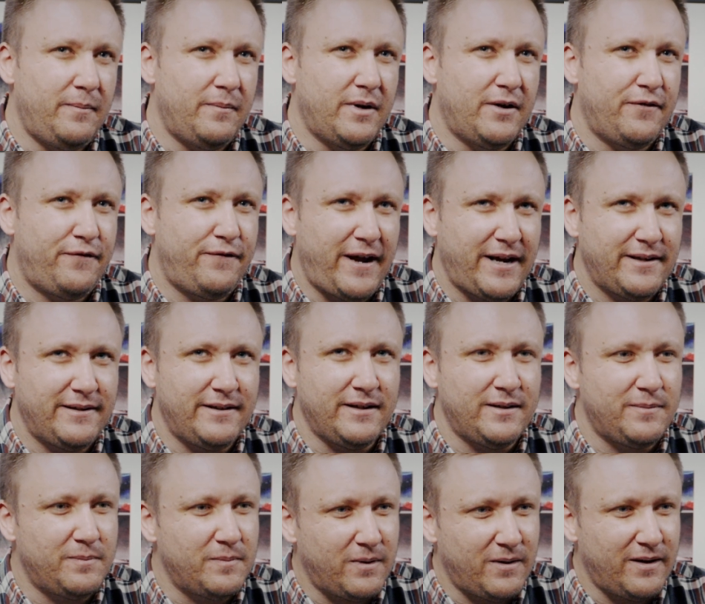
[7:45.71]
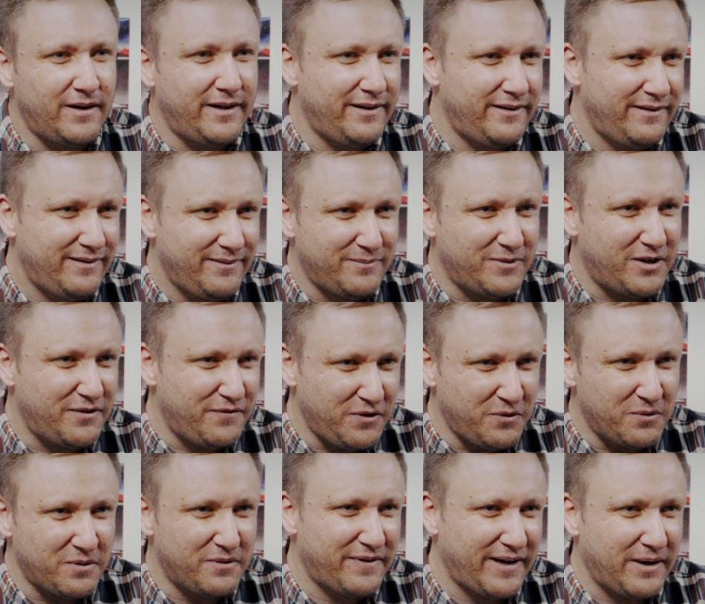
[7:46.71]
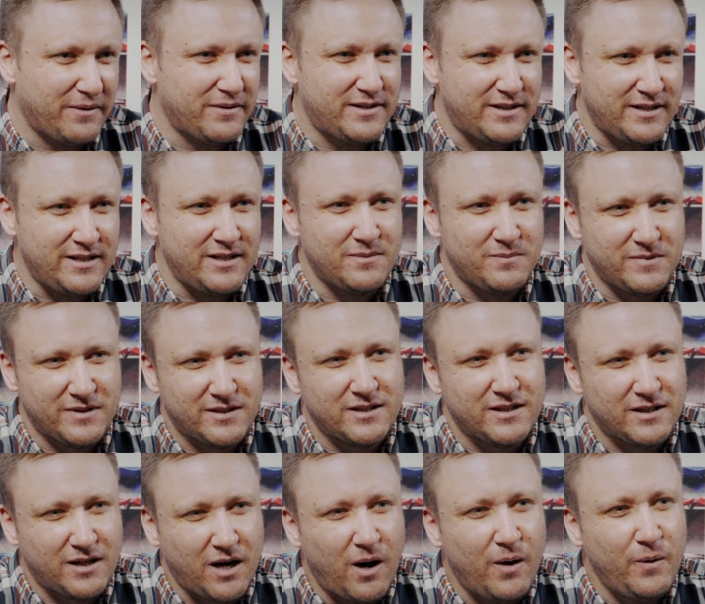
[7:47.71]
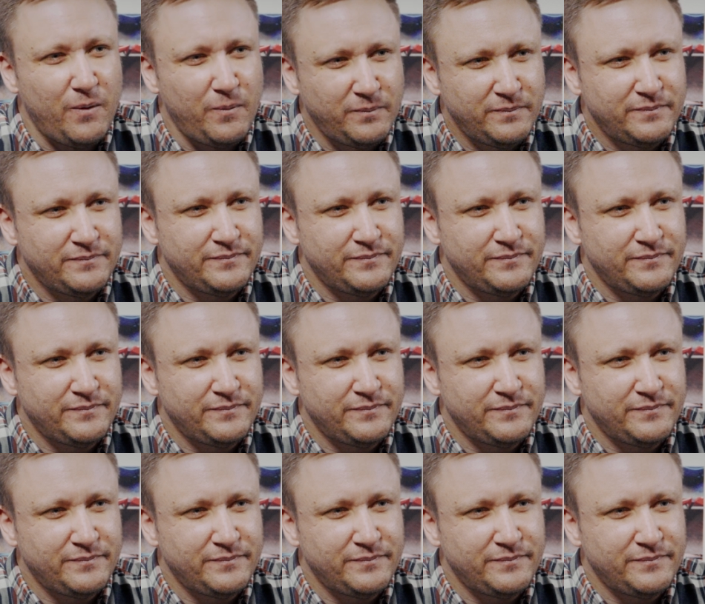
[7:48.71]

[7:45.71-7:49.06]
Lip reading: affected my view of how the season was going to go.